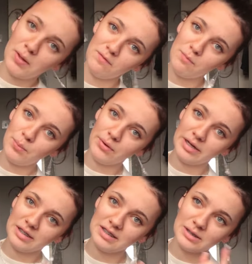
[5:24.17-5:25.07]
A bit of a
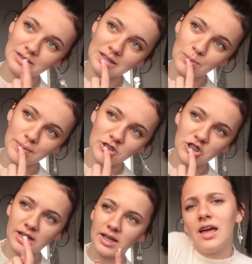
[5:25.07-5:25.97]
breeze, so it's a little bit
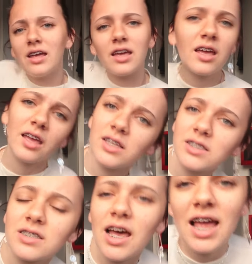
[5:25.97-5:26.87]
chilly. I like it.
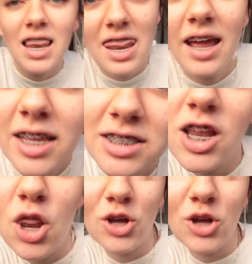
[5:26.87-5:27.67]
I like it a